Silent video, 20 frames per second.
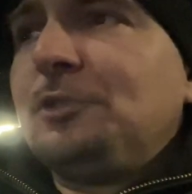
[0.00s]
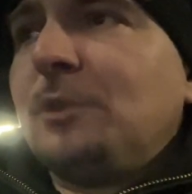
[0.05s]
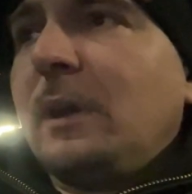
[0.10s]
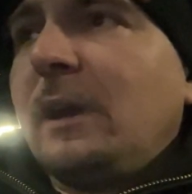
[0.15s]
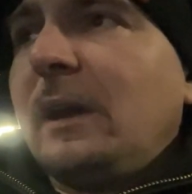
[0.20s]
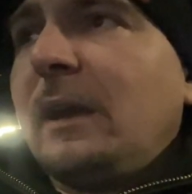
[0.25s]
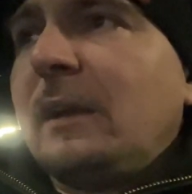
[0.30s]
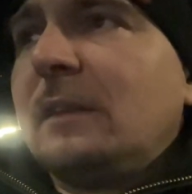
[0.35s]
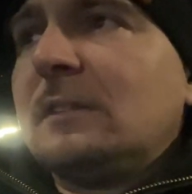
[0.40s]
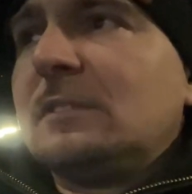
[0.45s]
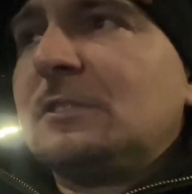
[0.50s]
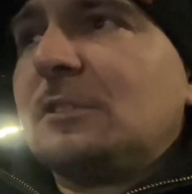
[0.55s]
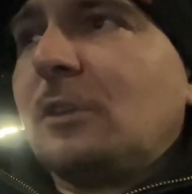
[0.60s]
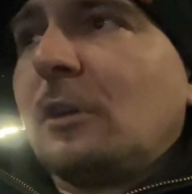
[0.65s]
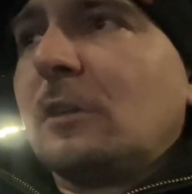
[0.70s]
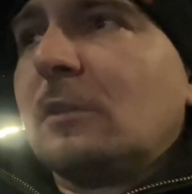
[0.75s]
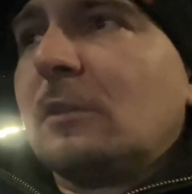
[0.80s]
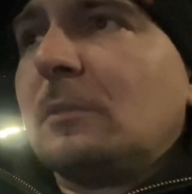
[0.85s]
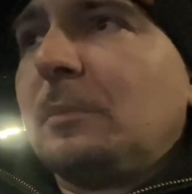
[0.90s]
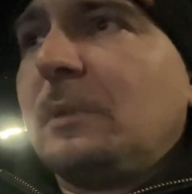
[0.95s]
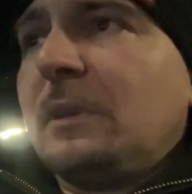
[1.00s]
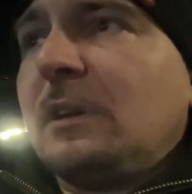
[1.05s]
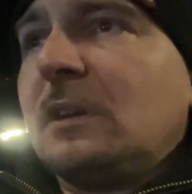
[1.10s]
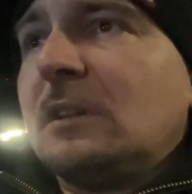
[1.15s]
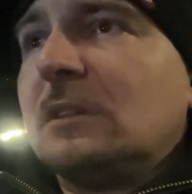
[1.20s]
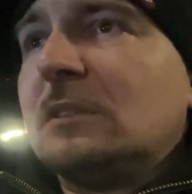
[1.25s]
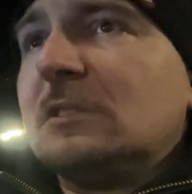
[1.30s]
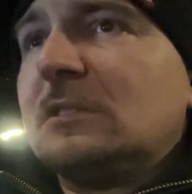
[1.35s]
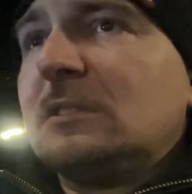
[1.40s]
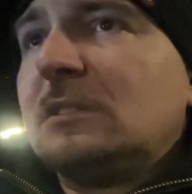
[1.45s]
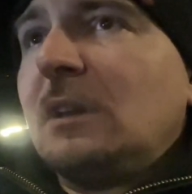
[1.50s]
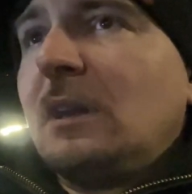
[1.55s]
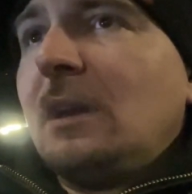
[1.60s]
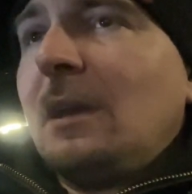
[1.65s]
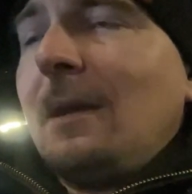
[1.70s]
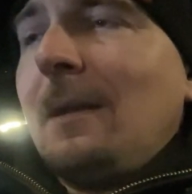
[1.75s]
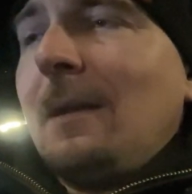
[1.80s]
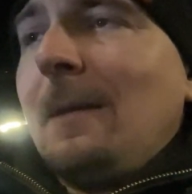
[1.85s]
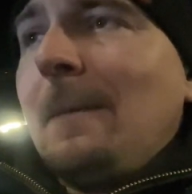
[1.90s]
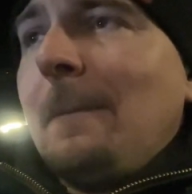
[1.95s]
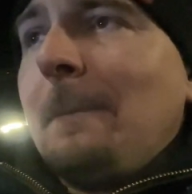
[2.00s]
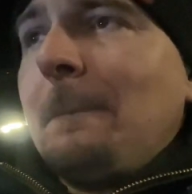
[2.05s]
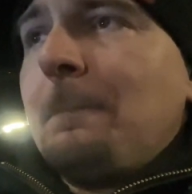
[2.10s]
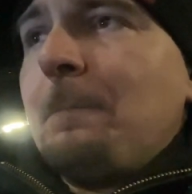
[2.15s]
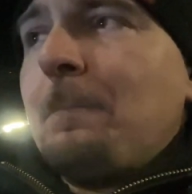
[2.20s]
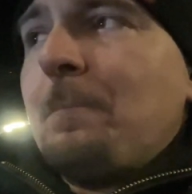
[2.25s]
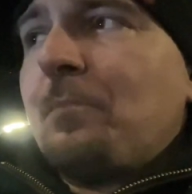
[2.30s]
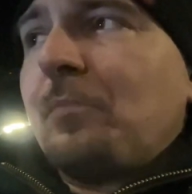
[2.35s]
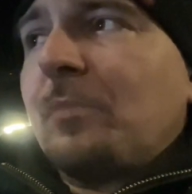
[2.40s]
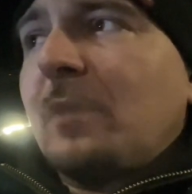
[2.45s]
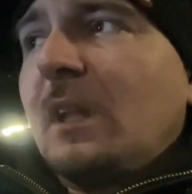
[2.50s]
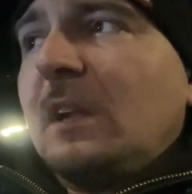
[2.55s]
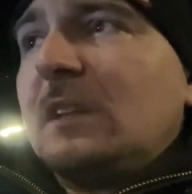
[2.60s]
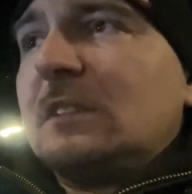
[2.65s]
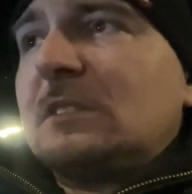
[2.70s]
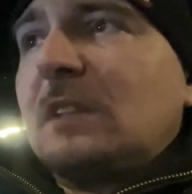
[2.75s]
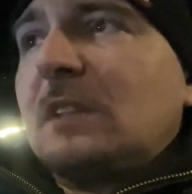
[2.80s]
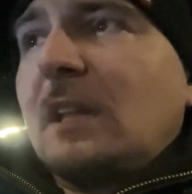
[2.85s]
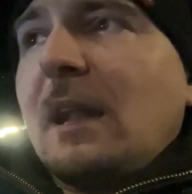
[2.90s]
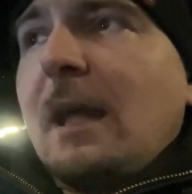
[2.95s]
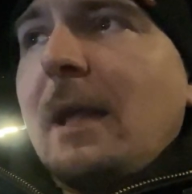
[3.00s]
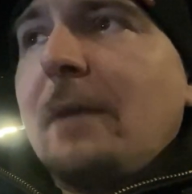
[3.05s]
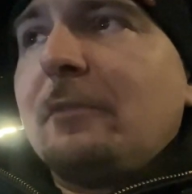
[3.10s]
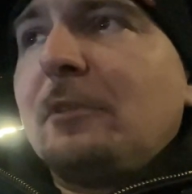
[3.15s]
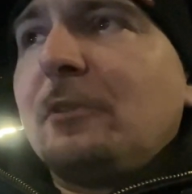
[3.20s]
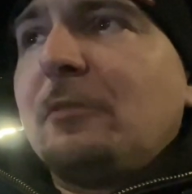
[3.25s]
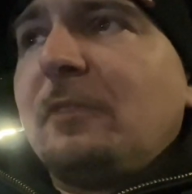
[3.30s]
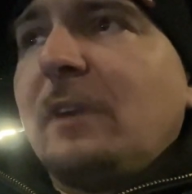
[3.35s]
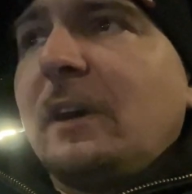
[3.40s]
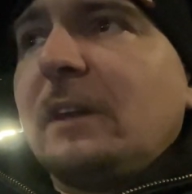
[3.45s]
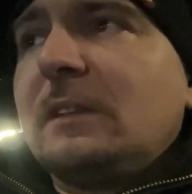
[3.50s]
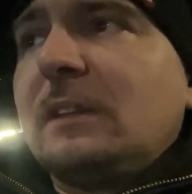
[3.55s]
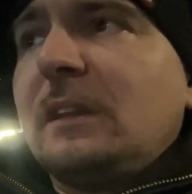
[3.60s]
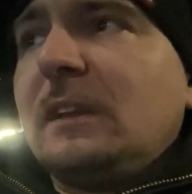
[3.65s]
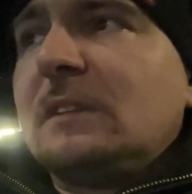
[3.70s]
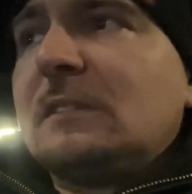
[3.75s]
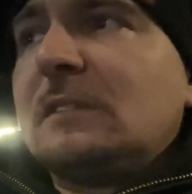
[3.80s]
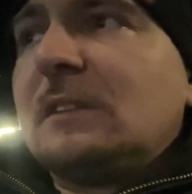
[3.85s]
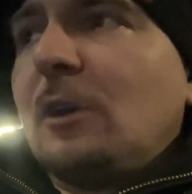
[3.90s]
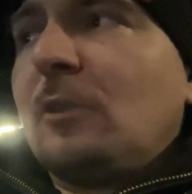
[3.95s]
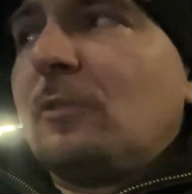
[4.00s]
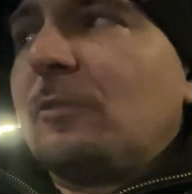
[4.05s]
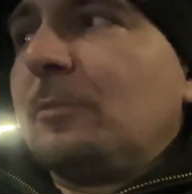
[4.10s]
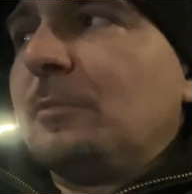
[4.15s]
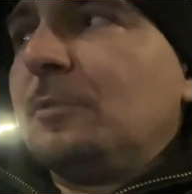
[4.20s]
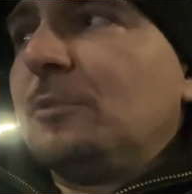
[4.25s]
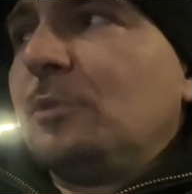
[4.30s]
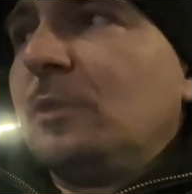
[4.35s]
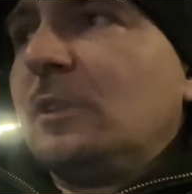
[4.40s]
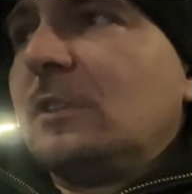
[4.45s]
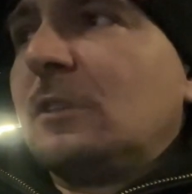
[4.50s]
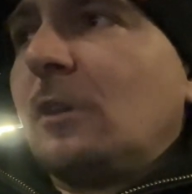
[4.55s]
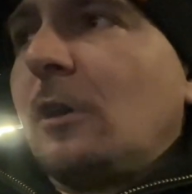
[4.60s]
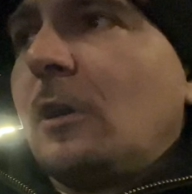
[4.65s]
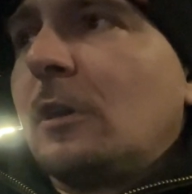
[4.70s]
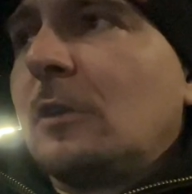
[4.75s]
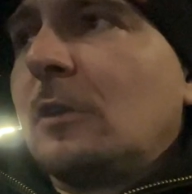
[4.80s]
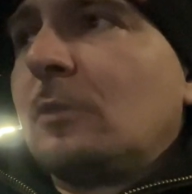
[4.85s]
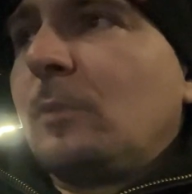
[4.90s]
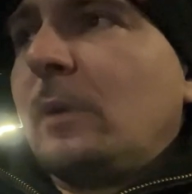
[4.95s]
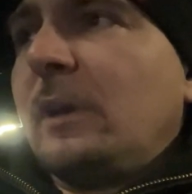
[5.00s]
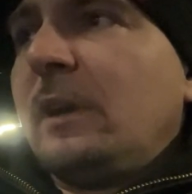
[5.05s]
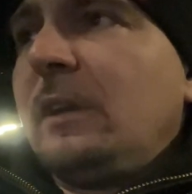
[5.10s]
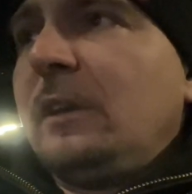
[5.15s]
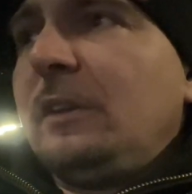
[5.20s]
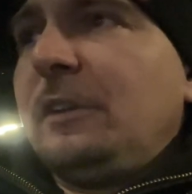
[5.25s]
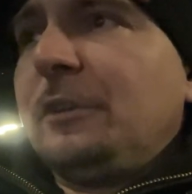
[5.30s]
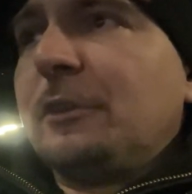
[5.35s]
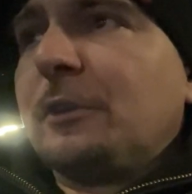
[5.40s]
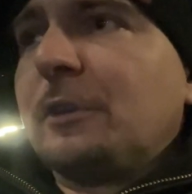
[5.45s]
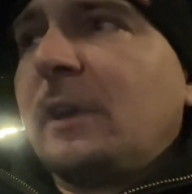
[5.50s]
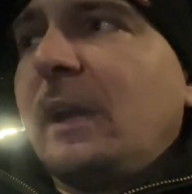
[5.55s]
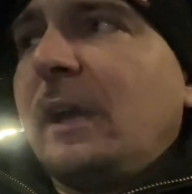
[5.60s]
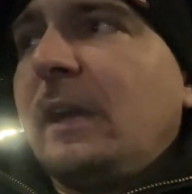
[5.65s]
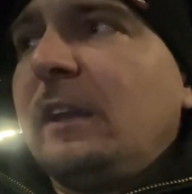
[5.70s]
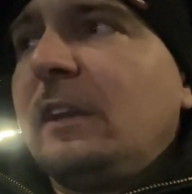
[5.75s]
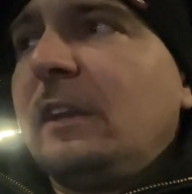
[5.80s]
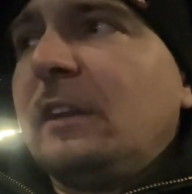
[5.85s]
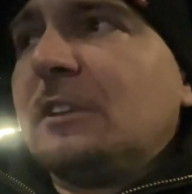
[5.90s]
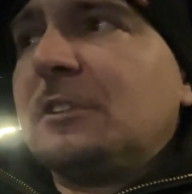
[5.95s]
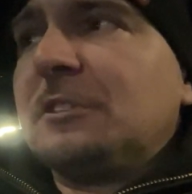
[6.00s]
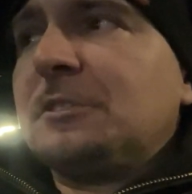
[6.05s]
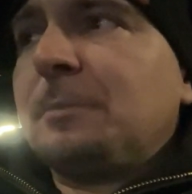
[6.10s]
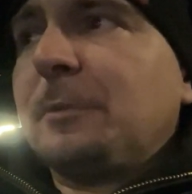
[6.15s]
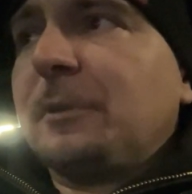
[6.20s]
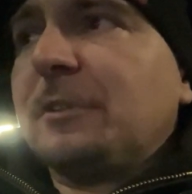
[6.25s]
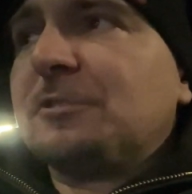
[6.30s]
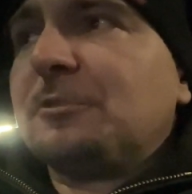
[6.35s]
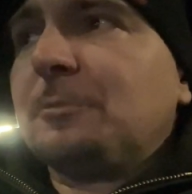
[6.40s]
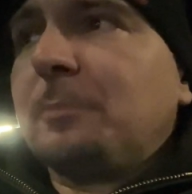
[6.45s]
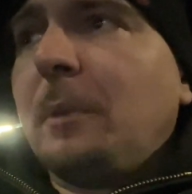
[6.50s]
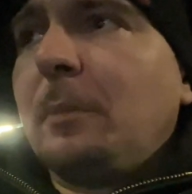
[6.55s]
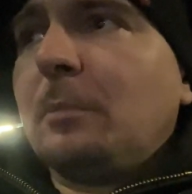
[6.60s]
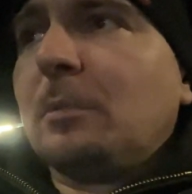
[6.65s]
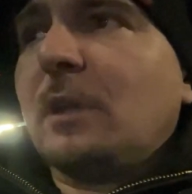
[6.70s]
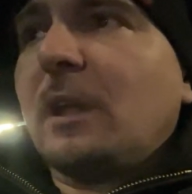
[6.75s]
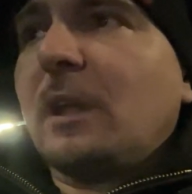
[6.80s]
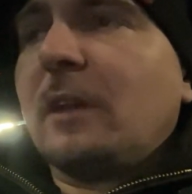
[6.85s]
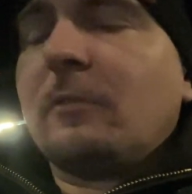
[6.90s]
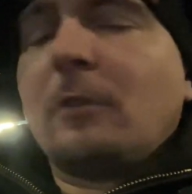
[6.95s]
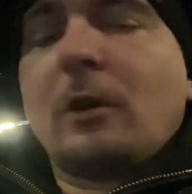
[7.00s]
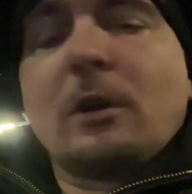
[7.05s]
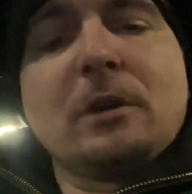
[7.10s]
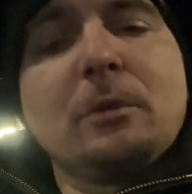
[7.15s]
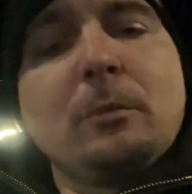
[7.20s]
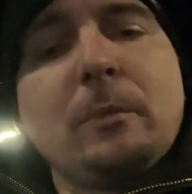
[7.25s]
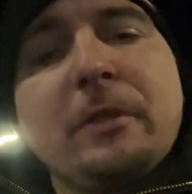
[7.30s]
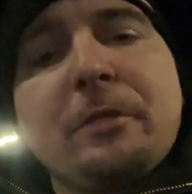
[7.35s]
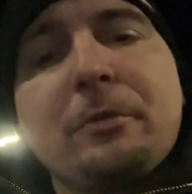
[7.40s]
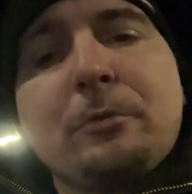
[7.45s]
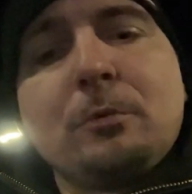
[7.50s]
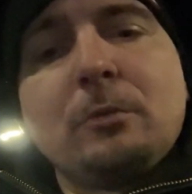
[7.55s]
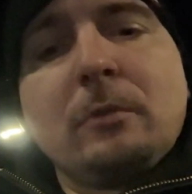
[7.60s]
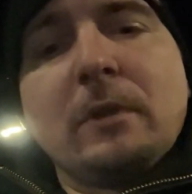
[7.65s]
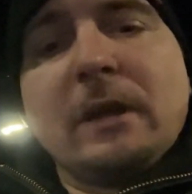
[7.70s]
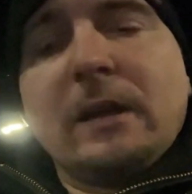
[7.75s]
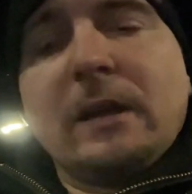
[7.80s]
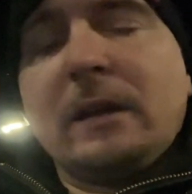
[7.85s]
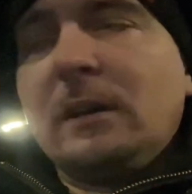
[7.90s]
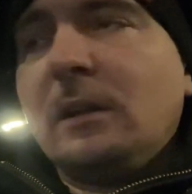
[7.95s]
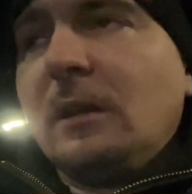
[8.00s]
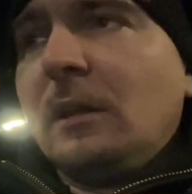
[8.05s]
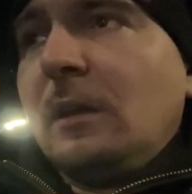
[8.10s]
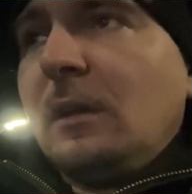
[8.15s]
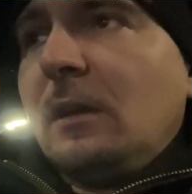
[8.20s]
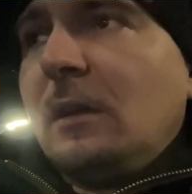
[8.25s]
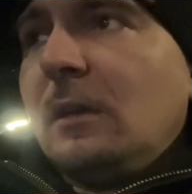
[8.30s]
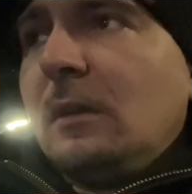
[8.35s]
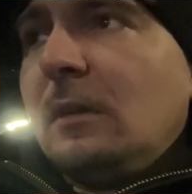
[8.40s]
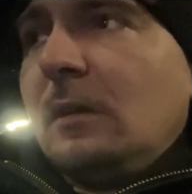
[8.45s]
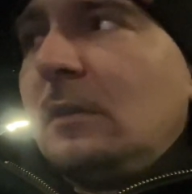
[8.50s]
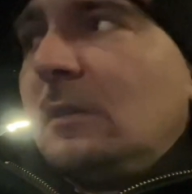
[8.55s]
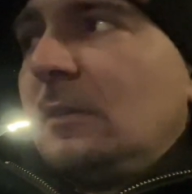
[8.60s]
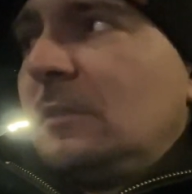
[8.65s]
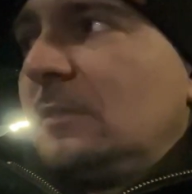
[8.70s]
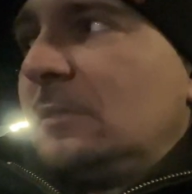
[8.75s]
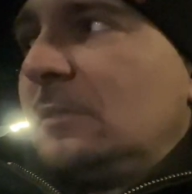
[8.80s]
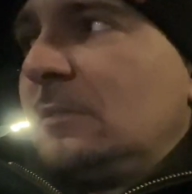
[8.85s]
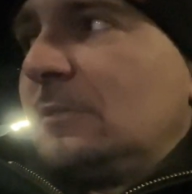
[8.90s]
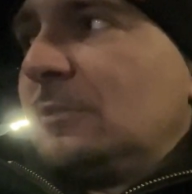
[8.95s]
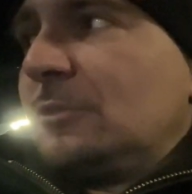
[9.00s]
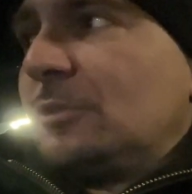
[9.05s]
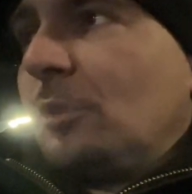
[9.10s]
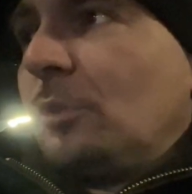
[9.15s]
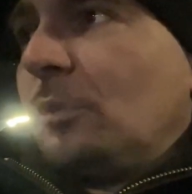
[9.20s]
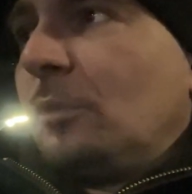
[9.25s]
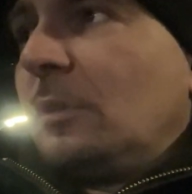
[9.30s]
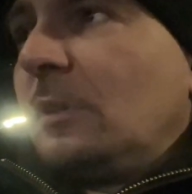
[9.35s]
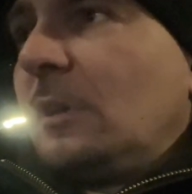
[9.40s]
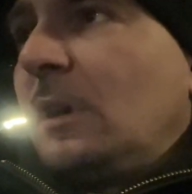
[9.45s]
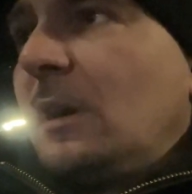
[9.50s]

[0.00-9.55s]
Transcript: head start, because instead of having to find things out from doing it the hard way, you're gaining experience from people that have already went through that. So,